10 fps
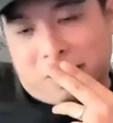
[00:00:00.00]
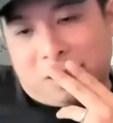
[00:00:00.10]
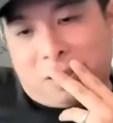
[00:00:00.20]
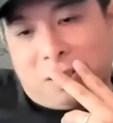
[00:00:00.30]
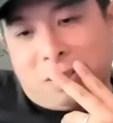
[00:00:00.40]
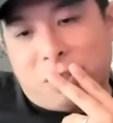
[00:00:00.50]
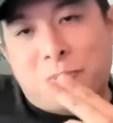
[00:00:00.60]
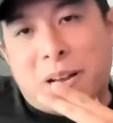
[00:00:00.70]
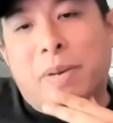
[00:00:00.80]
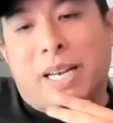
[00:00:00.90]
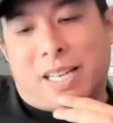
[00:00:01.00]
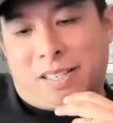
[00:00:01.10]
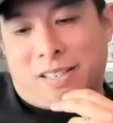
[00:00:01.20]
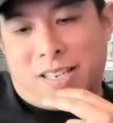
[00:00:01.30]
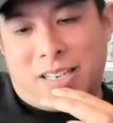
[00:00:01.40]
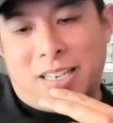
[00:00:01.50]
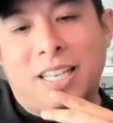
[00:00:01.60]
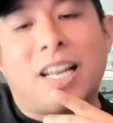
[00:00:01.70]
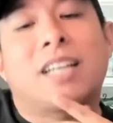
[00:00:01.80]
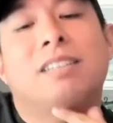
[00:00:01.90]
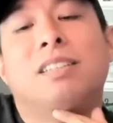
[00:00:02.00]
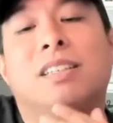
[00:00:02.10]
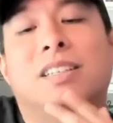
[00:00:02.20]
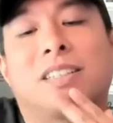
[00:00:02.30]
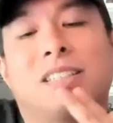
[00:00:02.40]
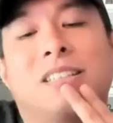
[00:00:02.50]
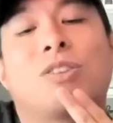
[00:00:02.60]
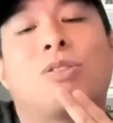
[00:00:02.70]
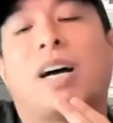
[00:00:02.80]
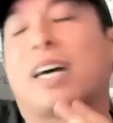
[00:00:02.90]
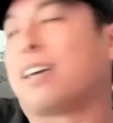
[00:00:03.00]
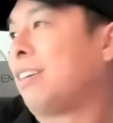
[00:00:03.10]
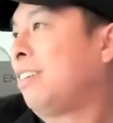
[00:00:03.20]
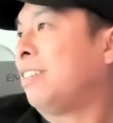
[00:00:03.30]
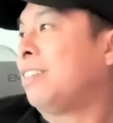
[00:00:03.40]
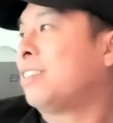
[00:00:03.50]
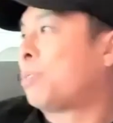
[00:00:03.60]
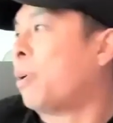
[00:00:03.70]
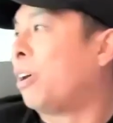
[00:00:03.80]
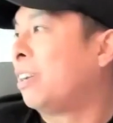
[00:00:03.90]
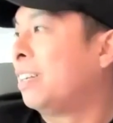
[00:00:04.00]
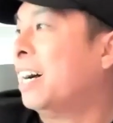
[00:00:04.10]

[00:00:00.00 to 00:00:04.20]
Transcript: Do my best not to cry in this part.